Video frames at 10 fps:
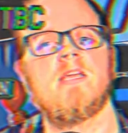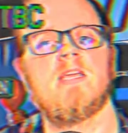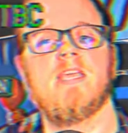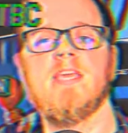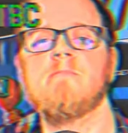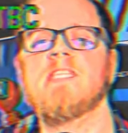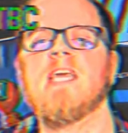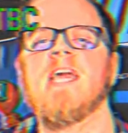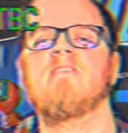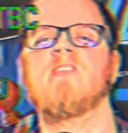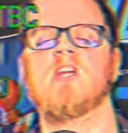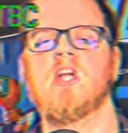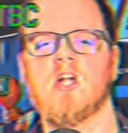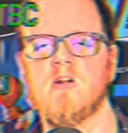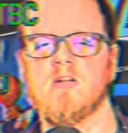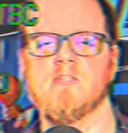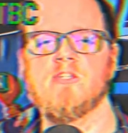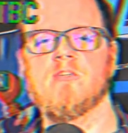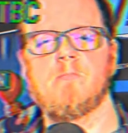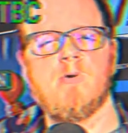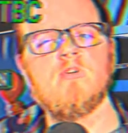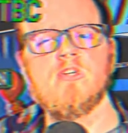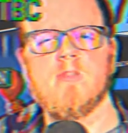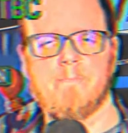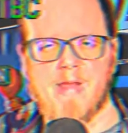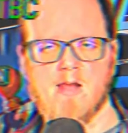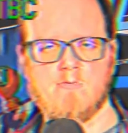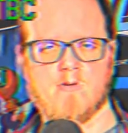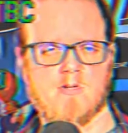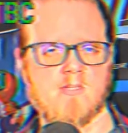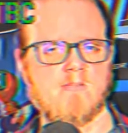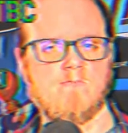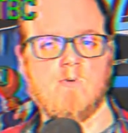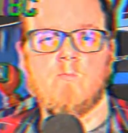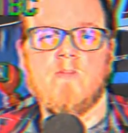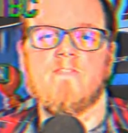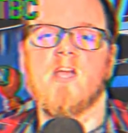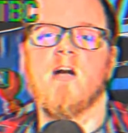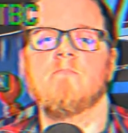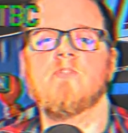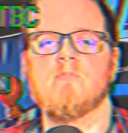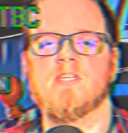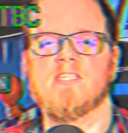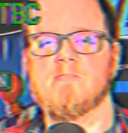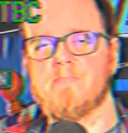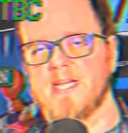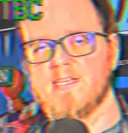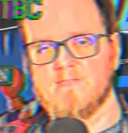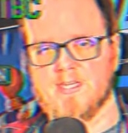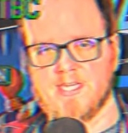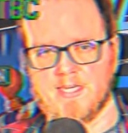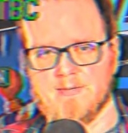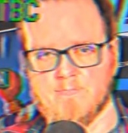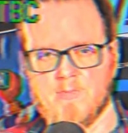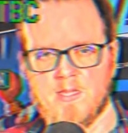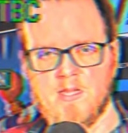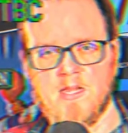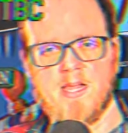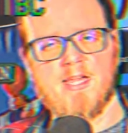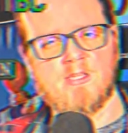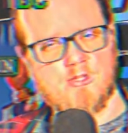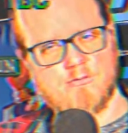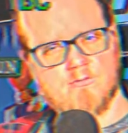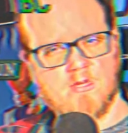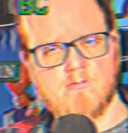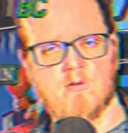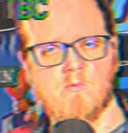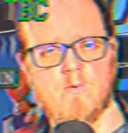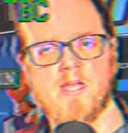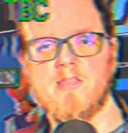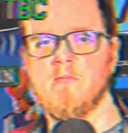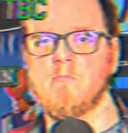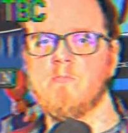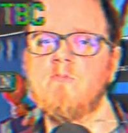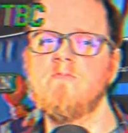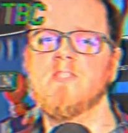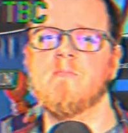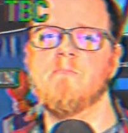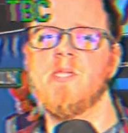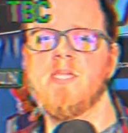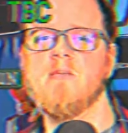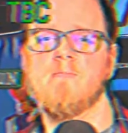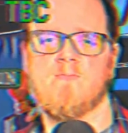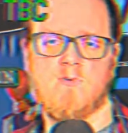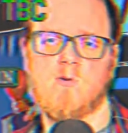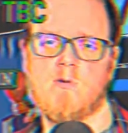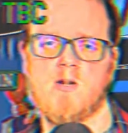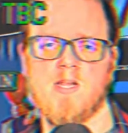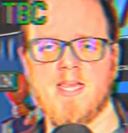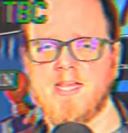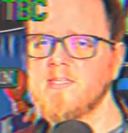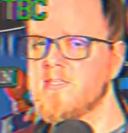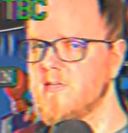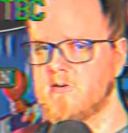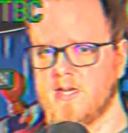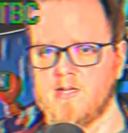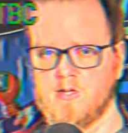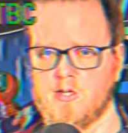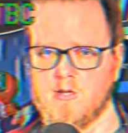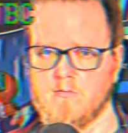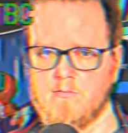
Games that have the courage to push the boundaries of what we've come to expect of a game and do so in a way that moves the medium forward into the great unknown.